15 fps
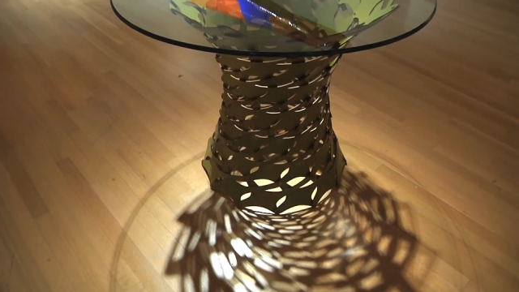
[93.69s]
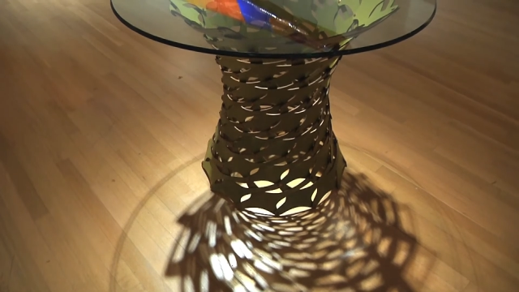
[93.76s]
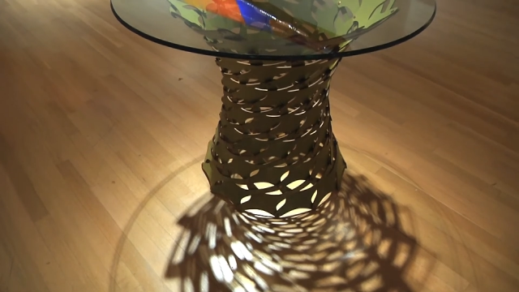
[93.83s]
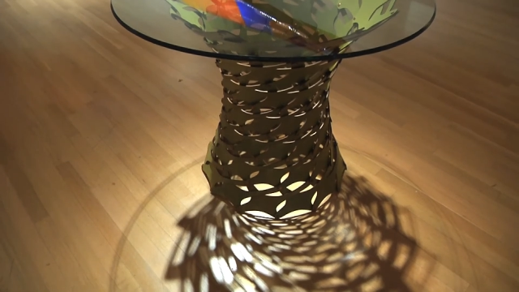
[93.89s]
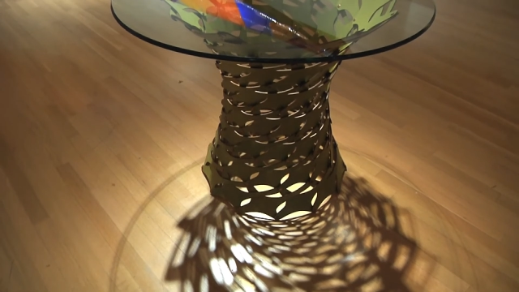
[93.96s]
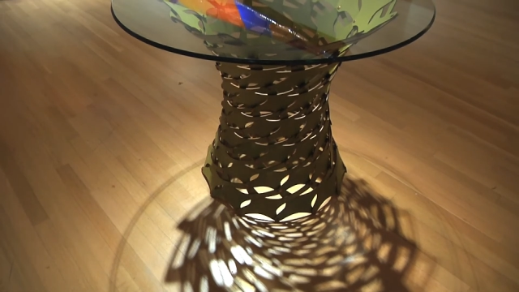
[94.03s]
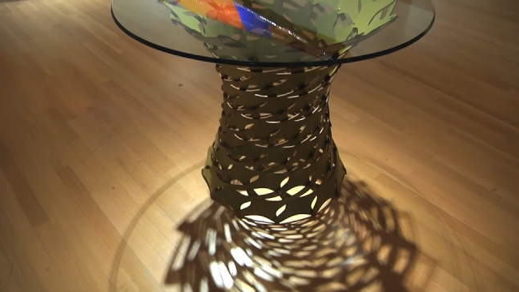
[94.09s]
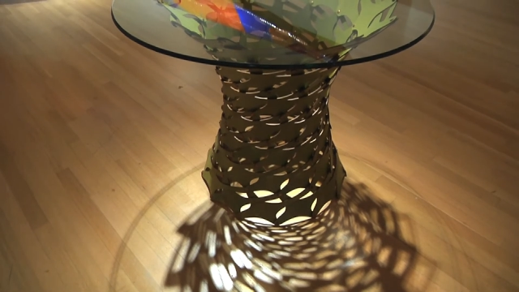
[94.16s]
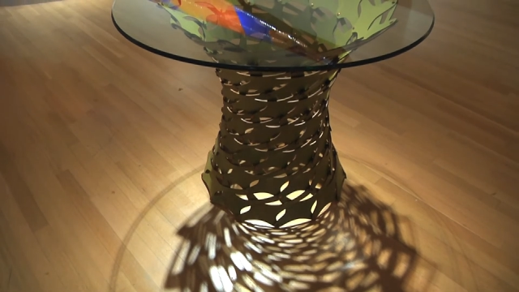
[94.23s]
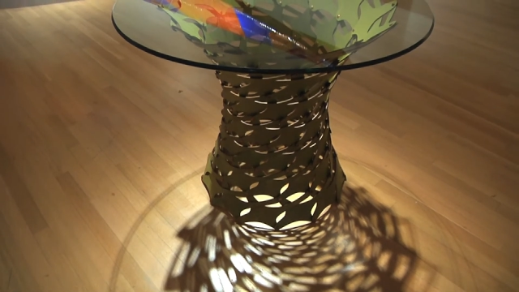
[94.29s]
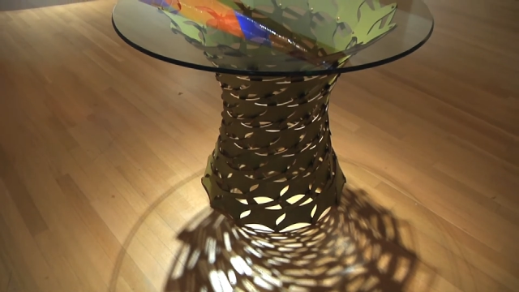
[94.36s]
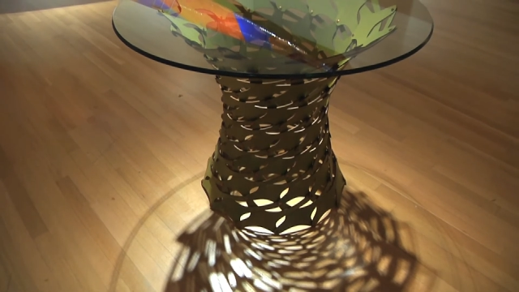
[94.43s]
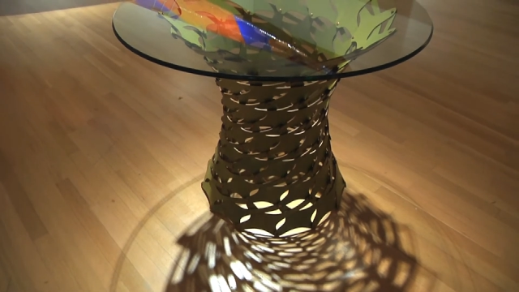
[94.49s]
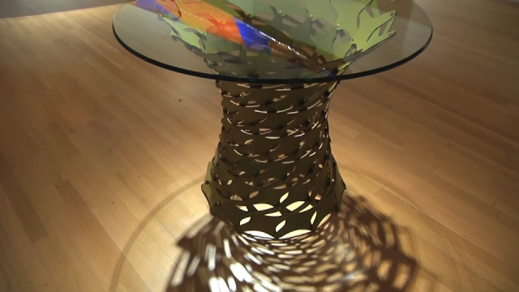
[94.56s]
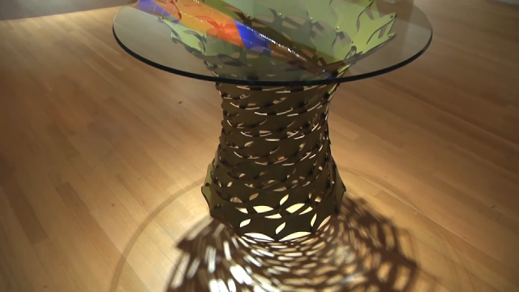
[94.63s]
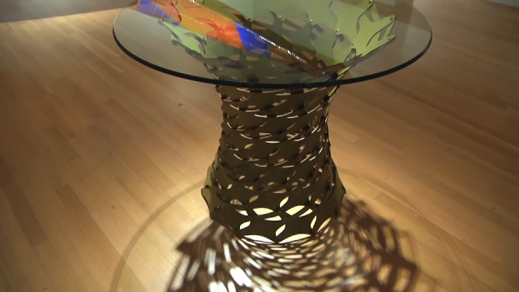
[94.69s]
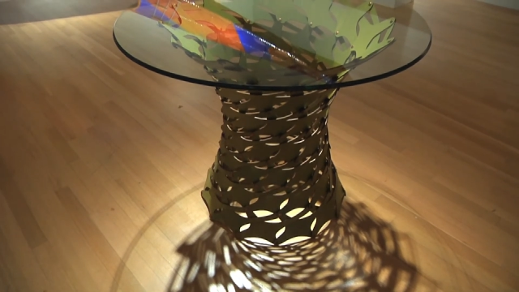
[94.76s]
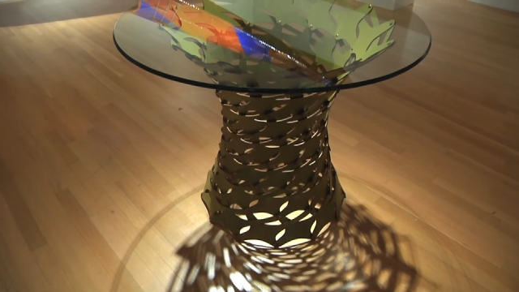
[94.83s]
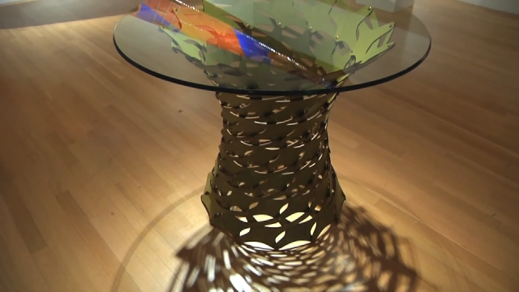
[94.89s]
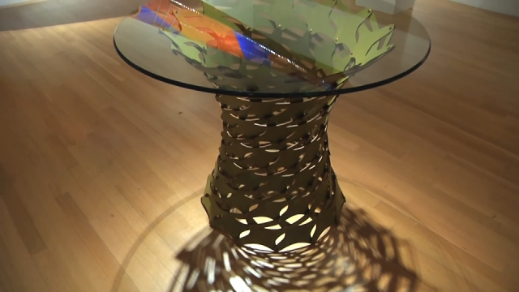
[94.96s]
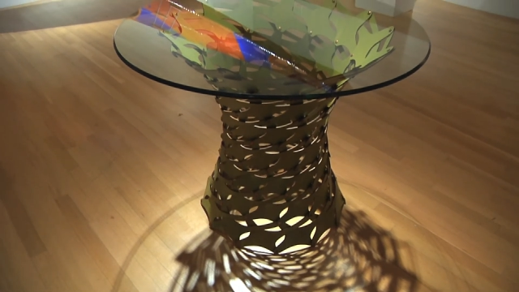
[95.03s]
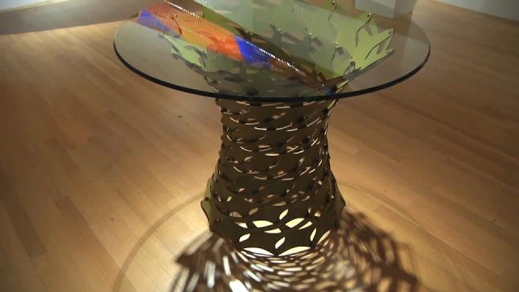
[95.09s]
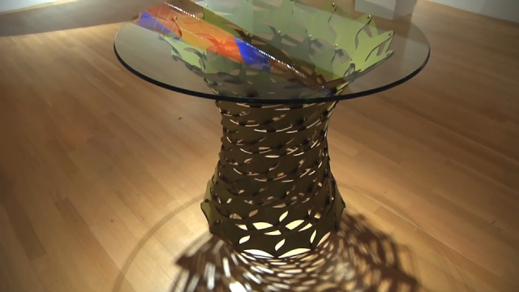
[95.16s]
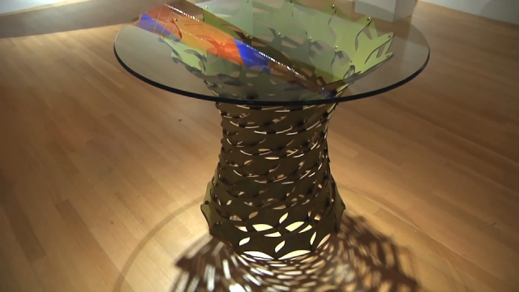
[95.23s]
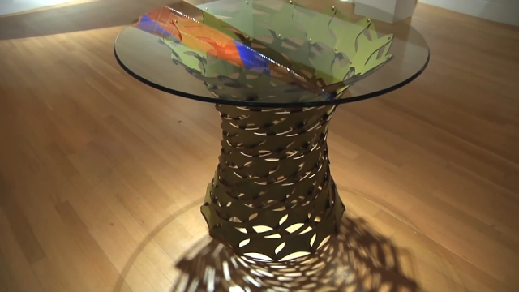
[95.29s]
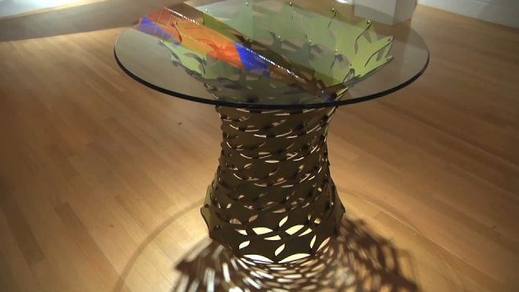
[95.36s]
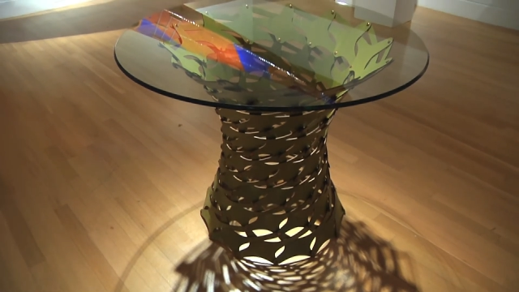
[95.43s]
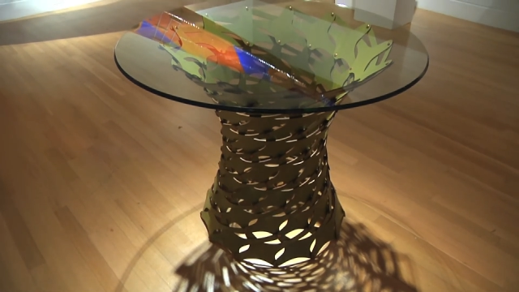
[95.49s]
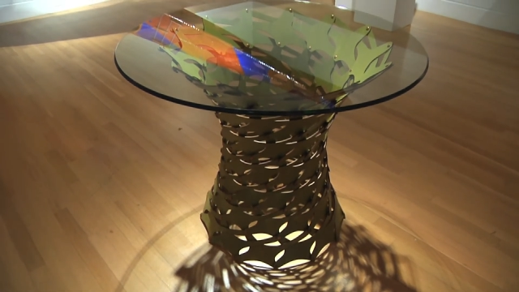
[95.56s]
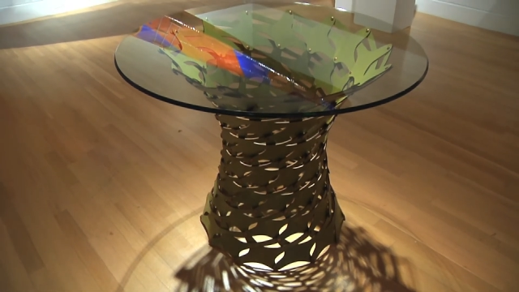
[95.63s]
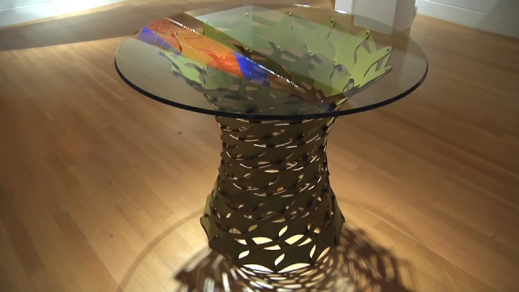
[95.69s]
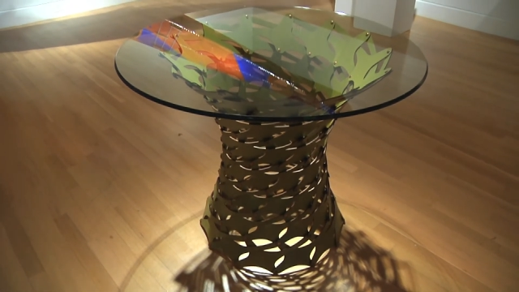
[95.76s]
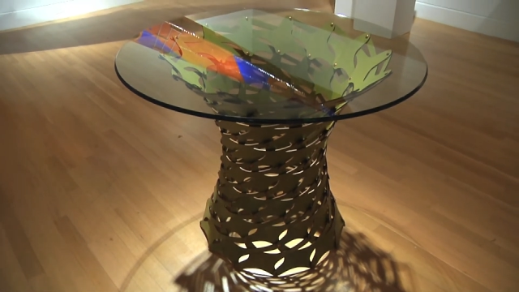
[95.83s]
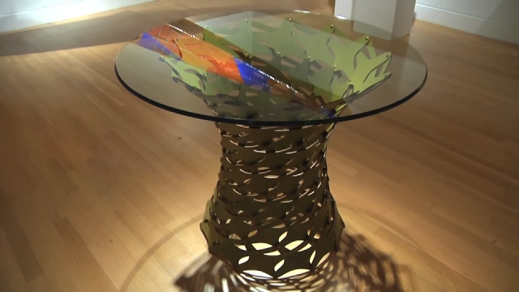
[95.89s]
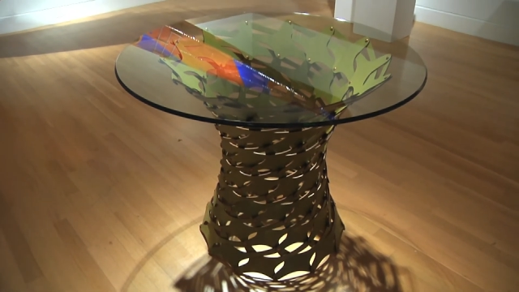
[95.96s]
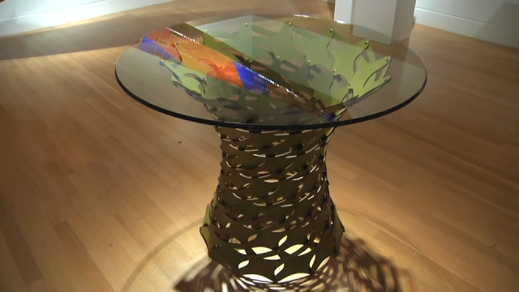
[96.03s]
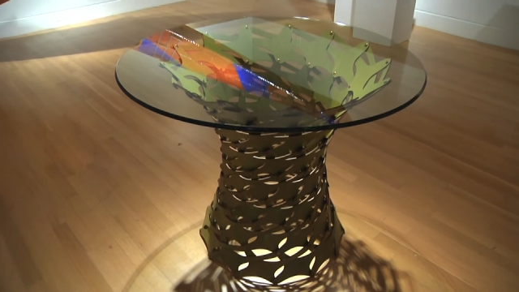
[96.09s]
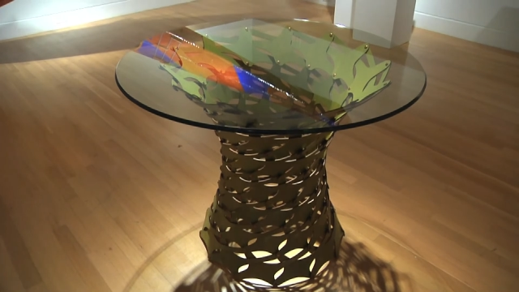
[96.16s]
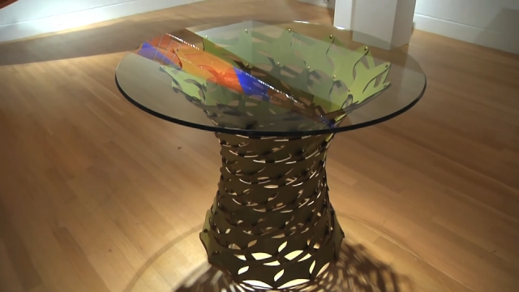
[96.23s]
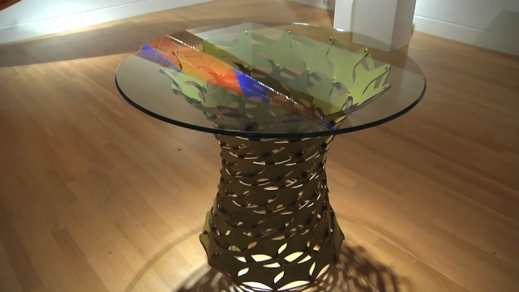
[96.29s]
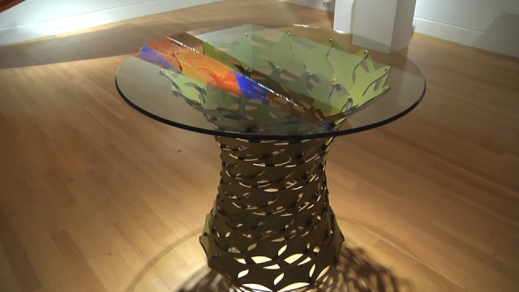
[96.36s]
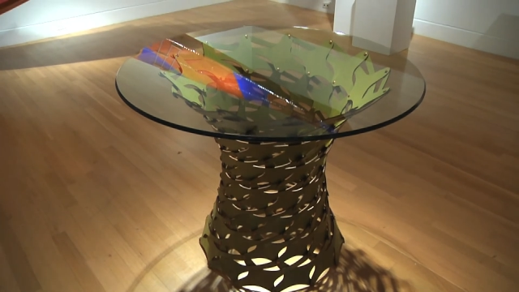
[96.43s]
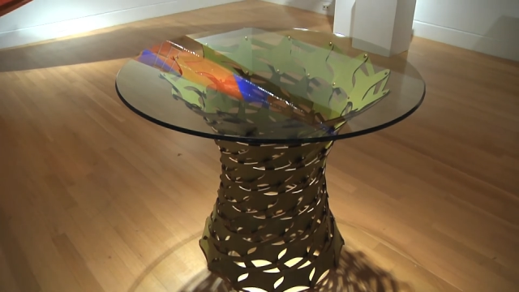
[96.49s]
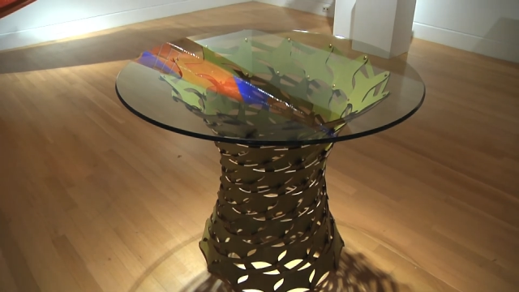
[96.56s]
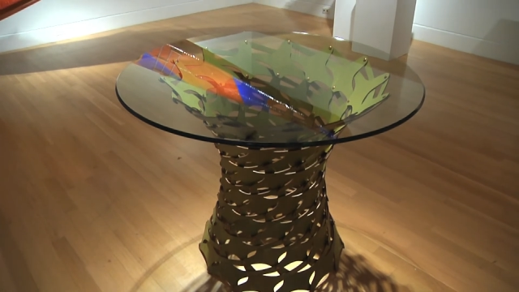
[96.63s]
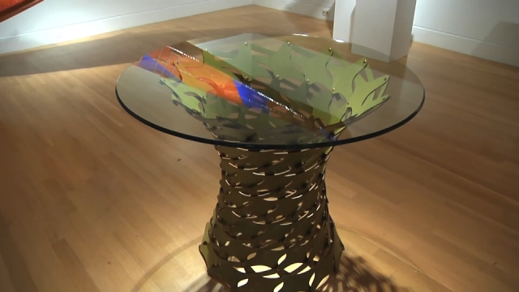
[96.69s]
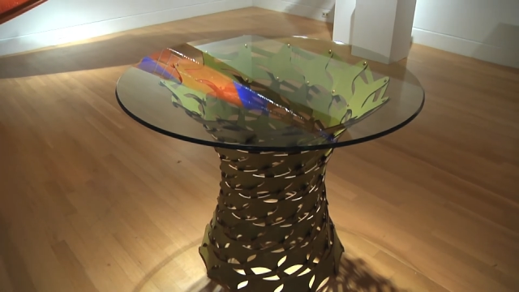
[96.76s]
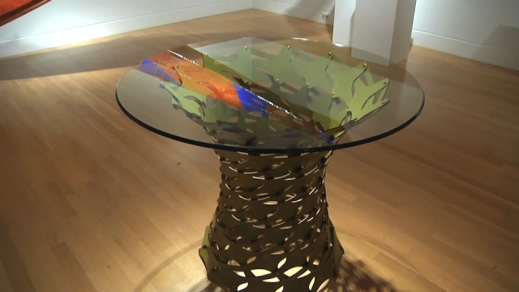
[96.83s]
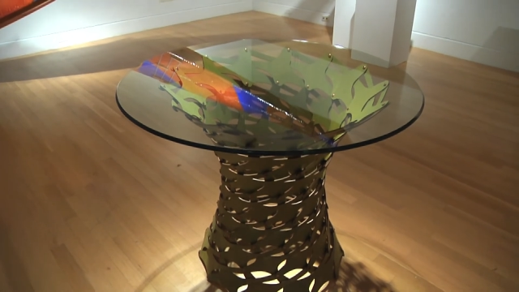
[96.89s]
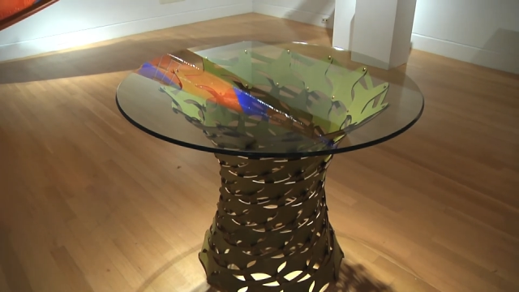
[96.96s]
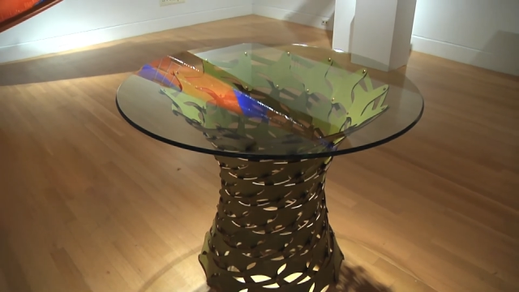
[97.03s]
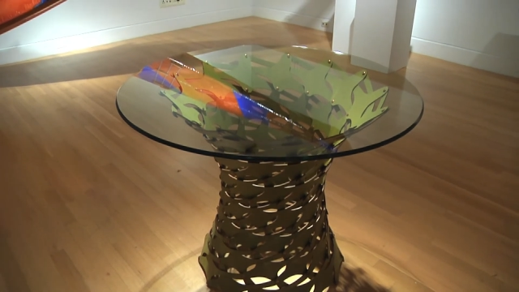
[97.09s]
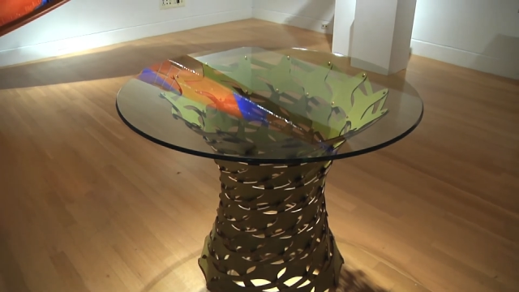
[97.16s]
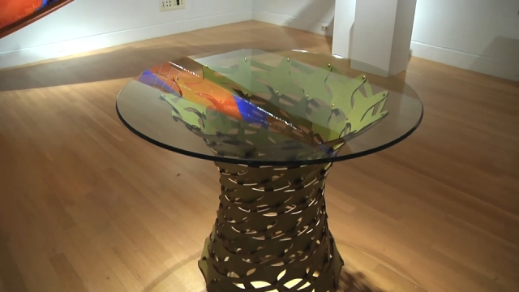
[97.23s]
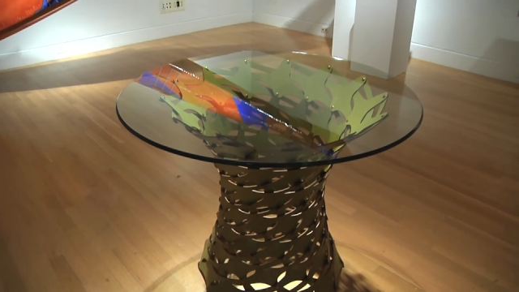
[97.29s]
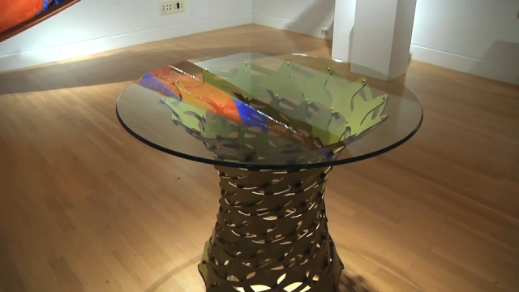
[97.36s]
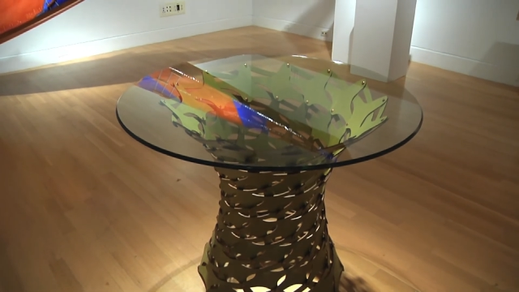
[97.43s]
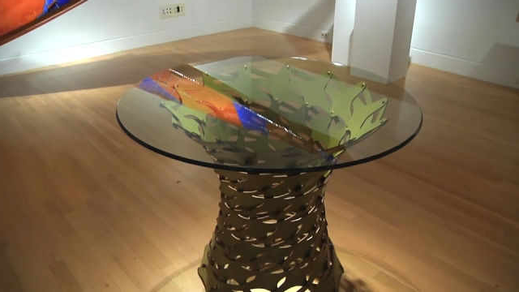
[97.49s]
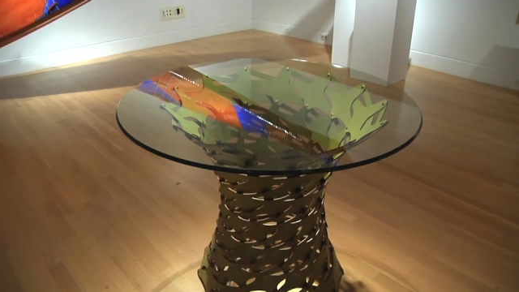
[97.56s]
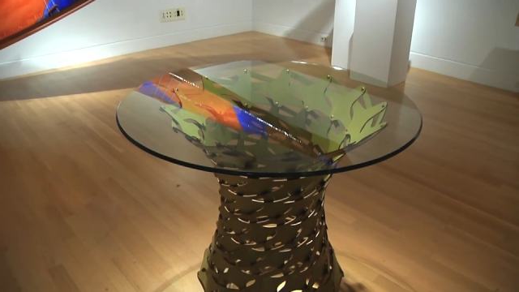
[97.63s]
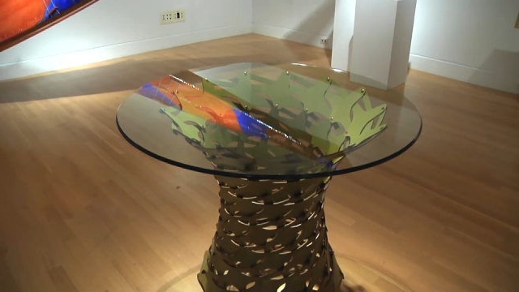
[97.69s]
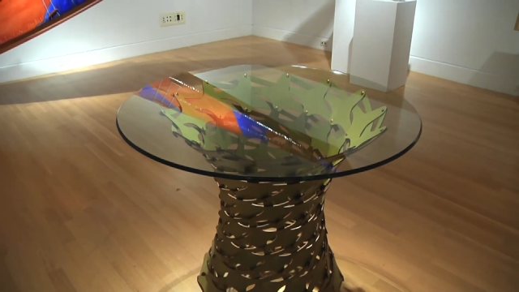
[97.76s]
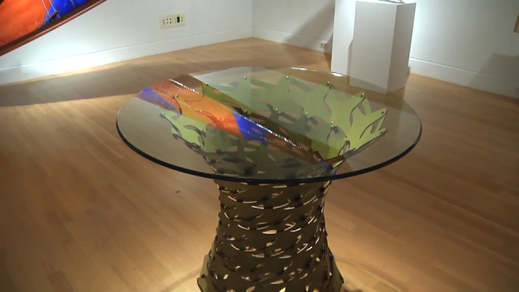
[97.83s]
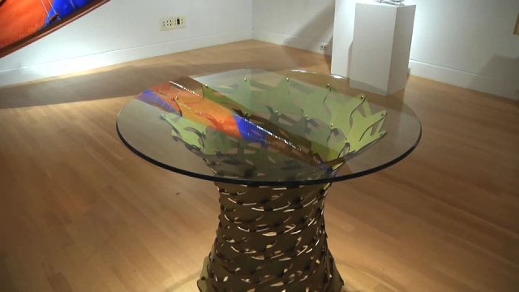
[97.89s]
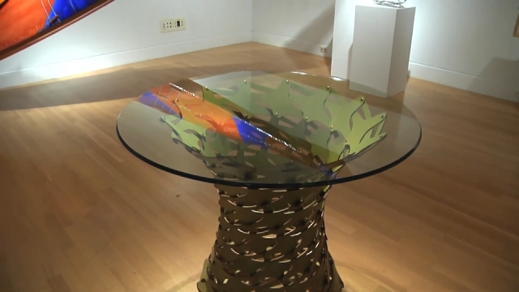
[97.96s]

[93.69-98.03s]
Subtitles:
(no speaker visible)